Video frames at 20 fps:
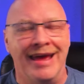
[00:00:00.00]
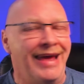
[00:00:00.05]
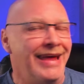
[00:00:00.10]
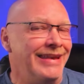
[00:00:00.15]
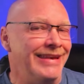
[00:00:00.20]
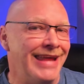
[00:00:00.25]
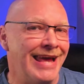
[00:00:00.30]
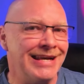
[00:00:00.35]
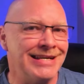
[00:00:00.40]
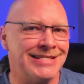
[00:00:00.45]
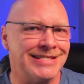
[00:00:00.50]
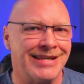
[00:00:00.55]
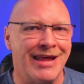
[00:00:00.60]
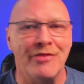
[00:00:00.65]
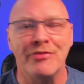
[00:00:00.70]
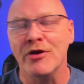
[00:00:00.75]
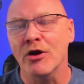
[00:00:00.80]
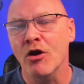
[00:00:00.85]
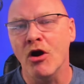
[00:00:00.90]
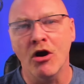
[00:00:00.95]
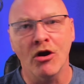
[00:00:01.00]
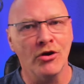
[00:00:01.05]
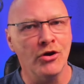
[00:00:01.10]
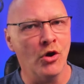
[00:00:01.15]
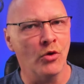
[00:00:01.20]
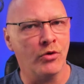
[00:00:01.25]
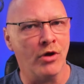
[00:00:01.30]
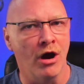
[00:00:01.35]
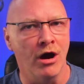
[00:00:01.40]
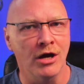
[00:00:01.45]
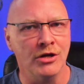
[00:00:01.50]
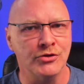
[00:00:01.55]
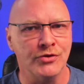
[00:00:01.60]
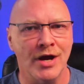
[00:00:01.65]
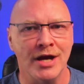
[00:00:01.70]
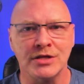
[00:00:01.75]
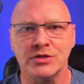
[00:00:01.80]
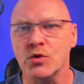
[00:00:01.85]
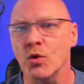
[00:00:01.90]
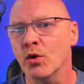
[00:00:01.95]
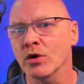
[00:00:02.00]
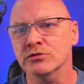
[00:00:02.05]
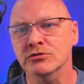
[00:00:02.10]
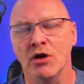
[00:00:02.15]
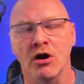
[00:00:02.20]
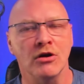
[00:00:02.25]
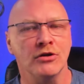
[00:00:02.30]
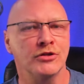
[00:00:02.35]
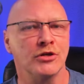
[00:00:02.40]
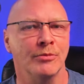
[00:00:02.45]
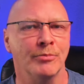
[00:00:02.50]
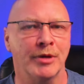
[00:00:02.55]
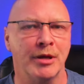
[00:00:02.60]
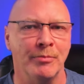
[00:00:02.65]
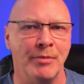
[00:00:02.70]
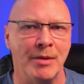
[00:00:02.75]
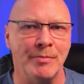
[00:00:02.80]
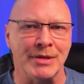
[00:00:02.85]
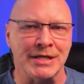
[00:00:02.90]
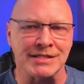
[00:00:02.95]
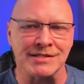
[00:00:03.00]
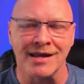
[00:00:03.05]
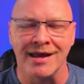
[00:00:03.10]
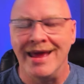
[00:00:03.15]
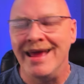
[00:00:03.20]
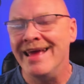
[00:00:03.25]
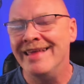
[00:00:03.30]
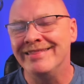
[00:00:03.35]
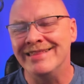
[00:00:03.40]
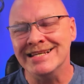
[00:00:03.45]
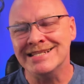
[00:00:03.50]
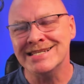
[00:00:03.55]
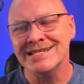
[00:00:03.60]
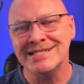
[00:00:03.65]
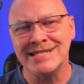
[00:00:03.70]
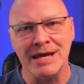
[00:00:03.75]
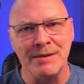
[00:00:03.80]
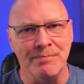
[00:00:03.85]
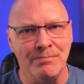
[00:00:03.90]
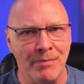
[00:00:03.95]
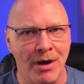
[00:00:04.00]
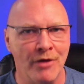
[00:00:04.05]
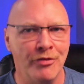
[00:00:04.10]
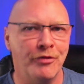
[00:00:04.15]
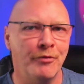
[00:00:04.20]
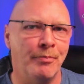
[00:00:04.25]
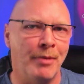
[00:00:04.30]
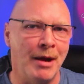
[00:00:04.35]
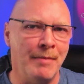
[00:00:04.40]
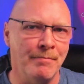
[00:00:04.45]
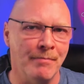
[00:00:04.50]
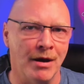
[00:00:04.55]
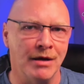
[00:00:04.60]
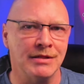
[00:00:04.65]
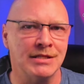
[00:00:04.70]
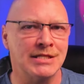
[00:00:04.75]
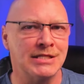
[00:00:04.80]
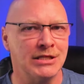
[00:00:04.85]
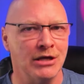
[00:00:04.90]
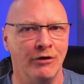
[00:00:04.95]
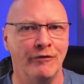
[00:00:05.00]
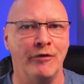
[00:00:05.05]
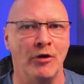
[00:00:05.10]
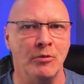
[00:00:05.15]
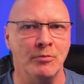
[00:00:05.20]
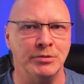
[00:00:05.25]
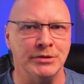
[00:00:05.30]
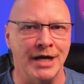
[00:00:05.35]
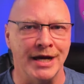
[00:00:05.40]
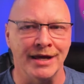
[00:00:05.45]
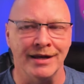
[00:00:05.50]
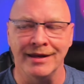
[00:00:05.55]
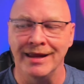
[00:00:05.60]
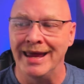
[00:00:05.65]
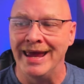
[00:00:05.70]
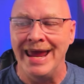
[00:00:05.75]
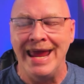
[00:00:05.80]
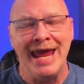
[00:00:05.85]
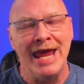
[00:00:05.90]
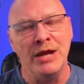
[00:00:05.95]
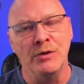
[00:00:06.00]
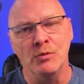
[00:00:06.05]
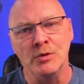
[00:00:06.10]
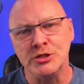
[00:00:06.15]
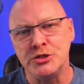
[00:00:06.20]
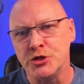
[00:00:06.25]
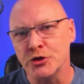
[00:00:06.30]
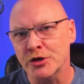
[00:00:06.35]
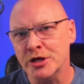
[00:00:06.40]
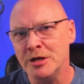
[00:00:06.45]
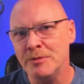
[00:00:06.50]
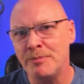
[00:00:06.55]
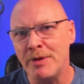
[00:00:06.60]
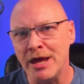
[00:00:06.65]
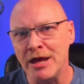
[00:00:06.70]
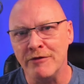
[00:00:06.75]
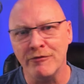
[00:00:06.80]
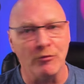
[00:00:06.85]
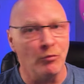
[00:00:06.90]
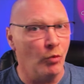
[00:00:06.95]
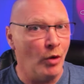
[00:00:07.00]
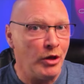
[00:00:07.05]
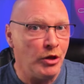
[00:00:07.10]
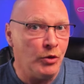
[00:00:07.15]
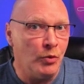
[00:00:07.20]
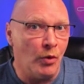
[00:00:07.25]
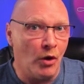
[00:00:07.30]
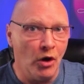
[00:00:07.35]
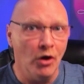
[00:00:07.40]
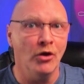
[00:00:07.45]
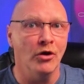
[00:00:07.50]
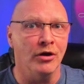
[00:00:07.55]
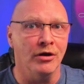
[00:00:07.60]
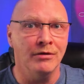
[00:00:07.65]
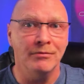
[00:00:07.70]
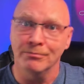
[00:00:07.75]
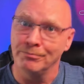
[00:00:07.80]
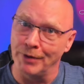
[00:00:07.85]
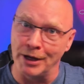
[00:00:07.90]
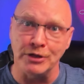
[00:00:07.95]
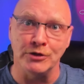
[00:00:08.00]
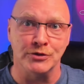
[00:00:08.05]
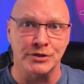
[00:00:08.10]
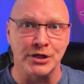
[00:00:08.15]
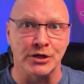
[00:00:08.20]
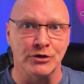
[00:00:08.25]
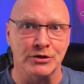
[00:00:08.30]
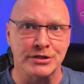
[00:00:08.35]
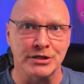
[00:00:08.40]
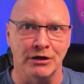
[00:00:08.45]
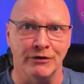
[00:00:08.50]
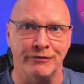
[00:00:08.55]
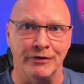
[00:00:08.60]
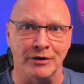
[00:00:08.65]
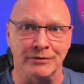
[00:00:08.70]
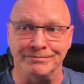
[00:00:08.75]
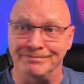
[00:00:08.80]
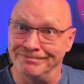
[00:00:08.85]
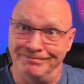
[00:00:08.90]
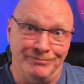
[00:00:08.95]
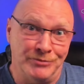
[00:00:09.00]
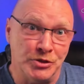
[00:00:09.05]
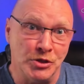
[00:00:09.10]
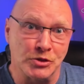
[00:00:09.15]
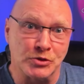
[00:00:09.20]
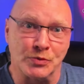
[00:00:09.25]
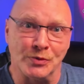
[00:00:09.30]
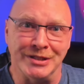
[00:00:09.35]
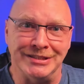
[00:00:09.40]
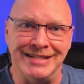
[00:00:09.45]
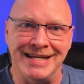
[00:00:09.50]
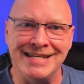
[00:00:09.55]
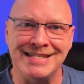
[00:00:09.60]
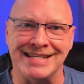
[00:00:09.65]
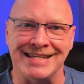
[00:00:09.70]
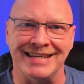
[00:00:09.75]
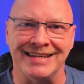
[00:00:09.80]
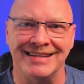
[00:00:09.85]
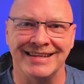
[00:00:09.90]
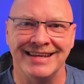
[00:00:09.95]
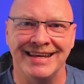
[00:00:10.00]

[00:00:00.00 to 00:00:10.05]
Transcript: Next, there are no contracts or long-term commitments. This is a month-by-month cell phone plan in which you're going to pay from what you earn by using your cell phone. So it's real easy.